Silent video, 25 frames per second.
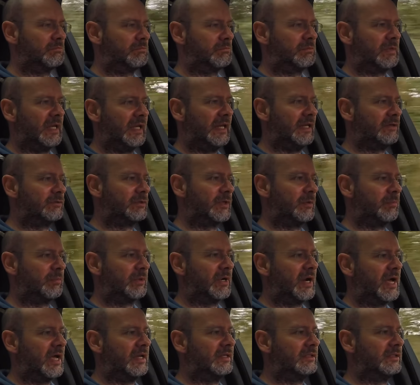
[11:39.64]
electric
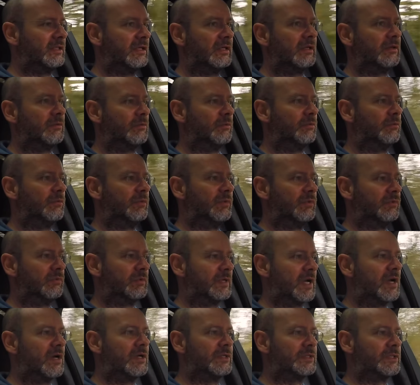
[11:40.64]
brand with
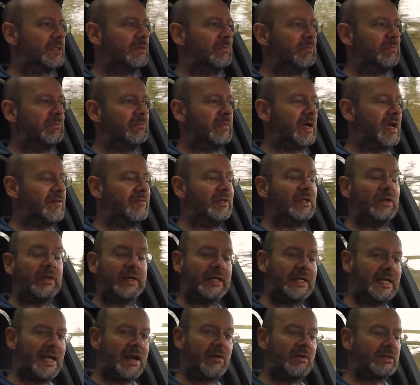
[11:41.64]
cars that have a lot
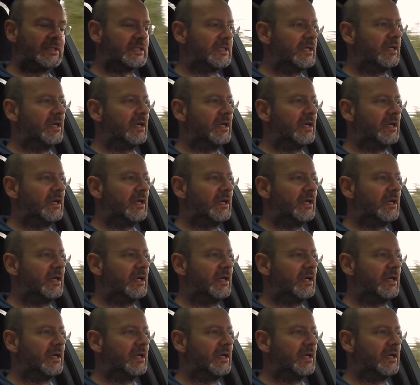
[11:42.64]
of character.